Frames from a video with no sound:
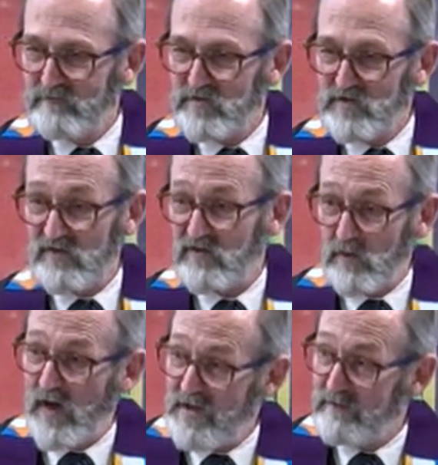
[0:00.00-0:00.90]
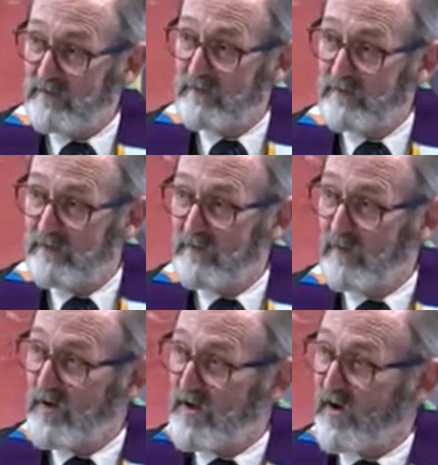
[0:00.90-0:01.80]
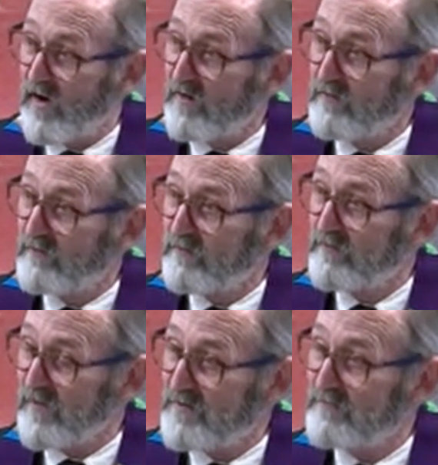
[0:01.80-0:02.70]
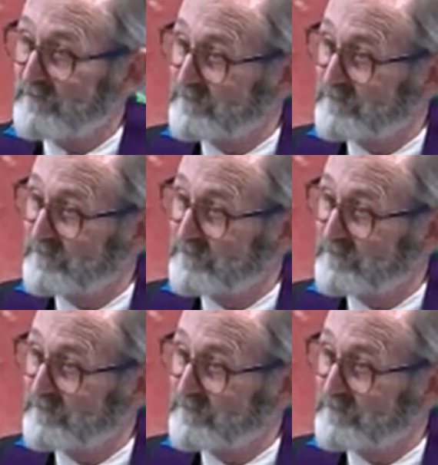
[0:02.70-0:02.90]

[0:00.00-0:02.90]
Just the way we are, right?